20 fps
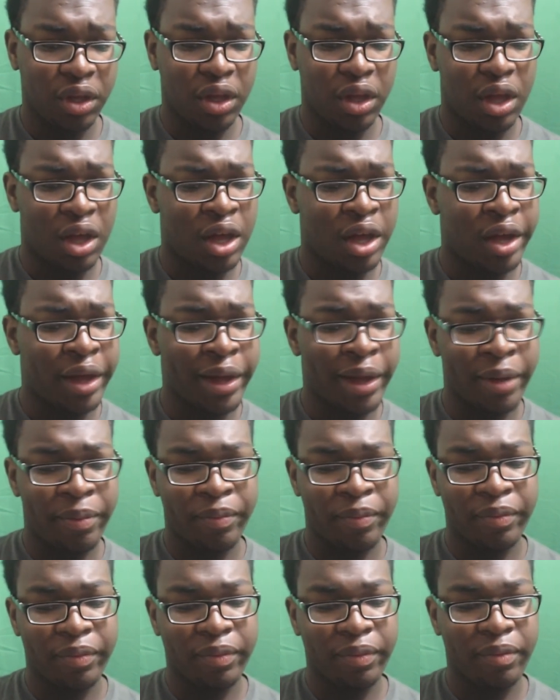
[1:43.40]

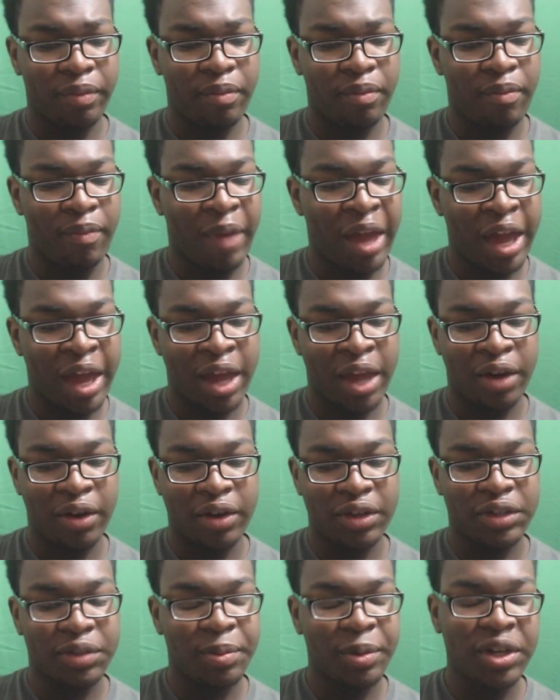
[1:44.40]
um, man,
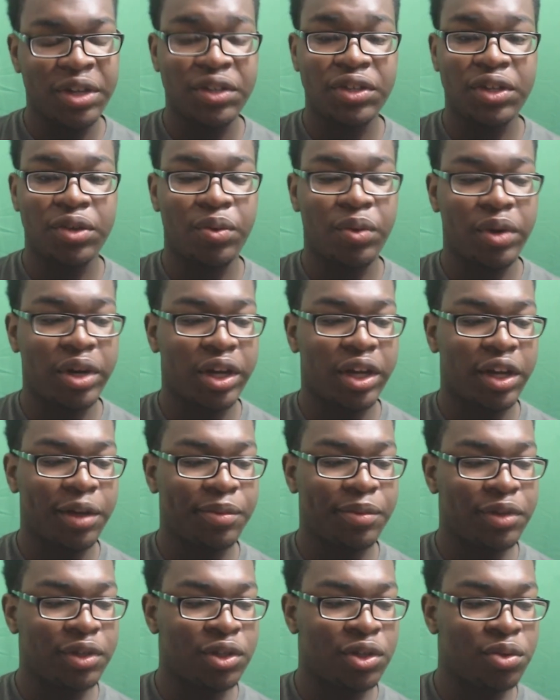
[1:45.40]
especially when it
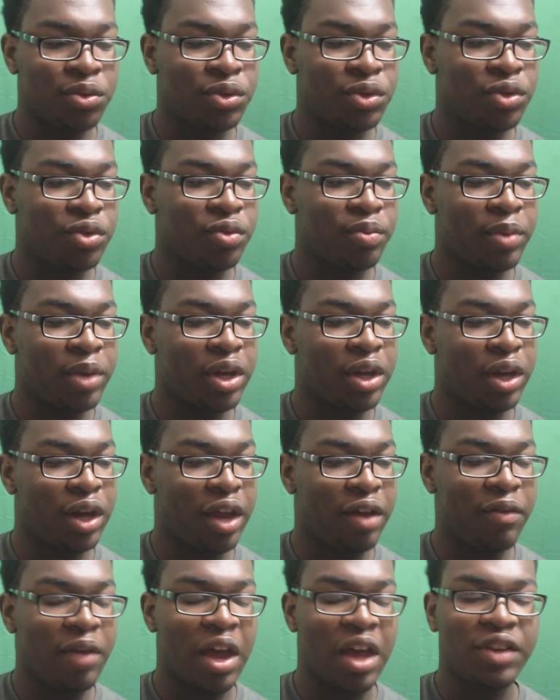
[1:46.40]
comes to YouTube, man.
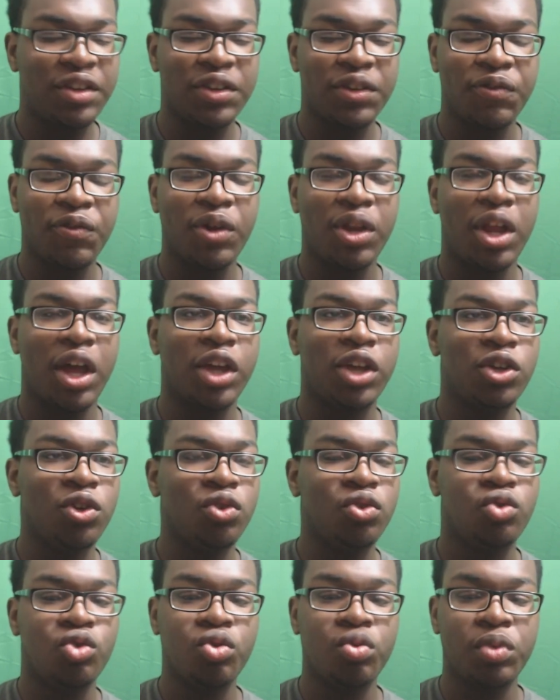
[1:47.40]
I, I just feel like
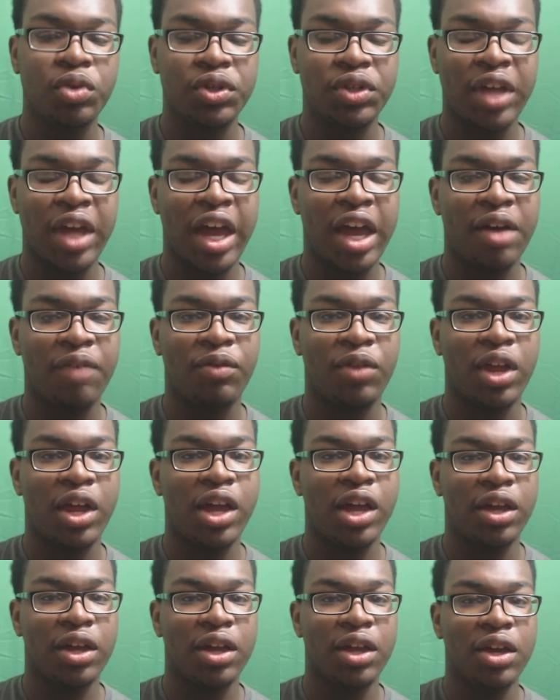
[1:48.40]
YouTubers have
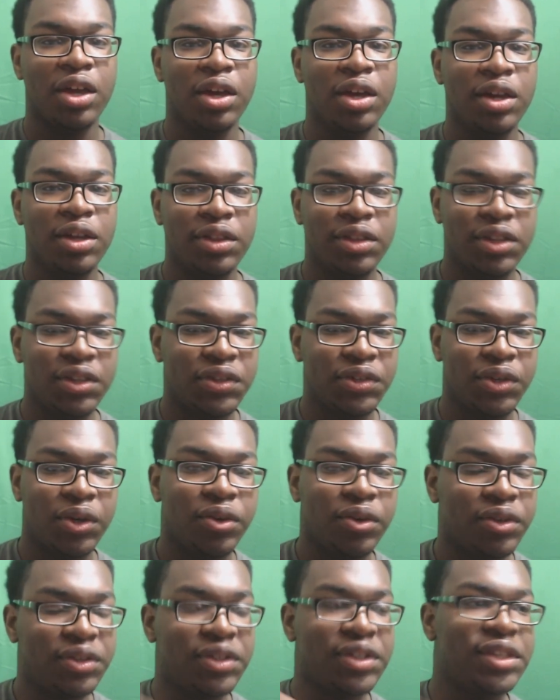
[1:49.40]
like this
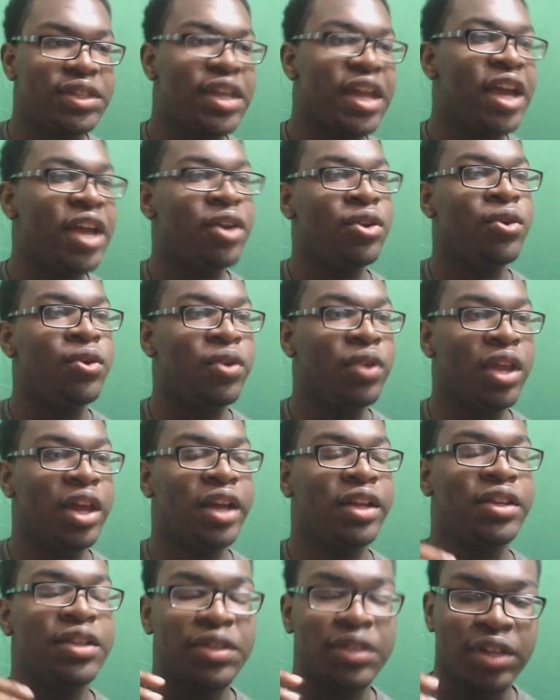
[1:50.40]
certain standard,
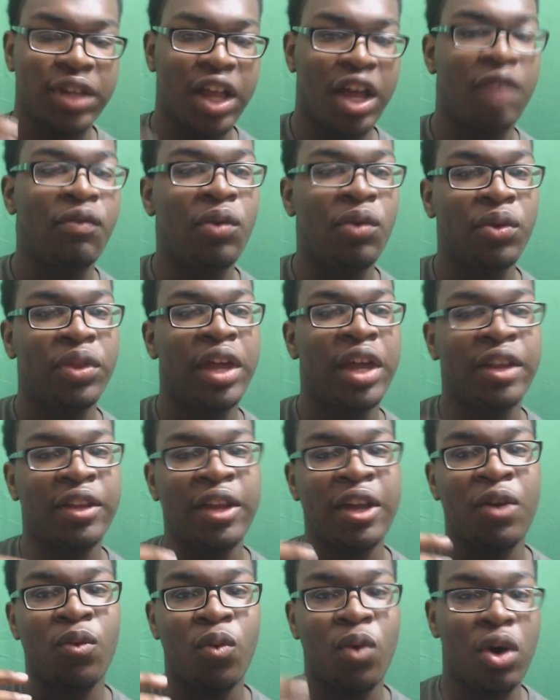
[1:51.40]
like this level that
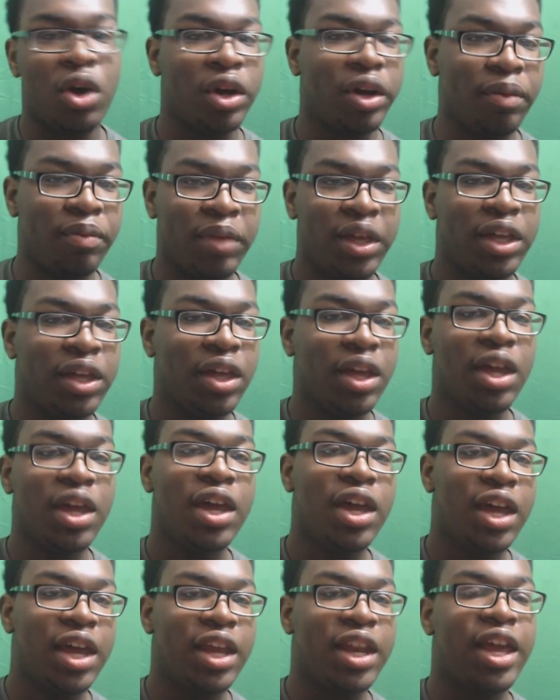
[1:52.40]
they want to meet
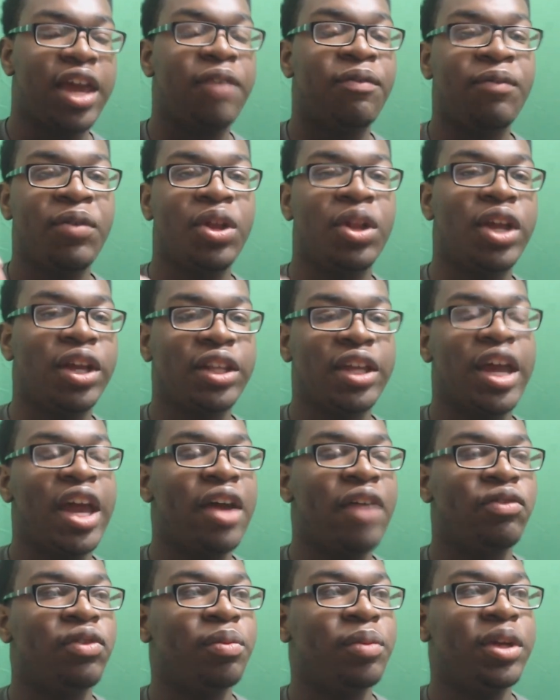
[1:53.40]
and they feel like they
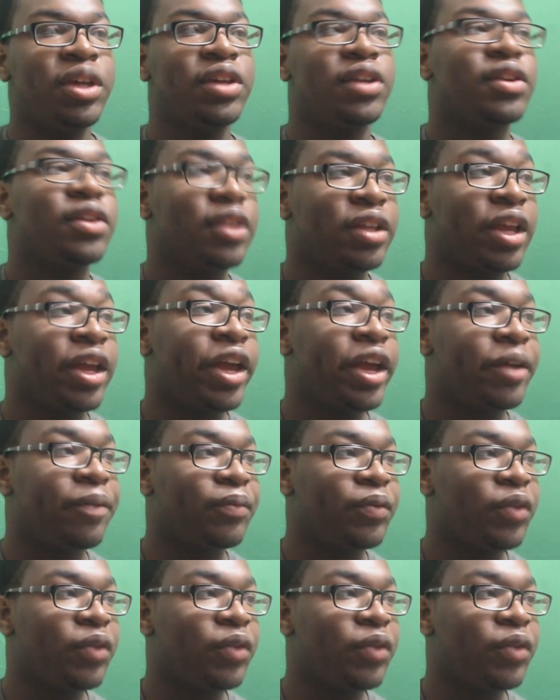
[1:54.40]
have to meet. Like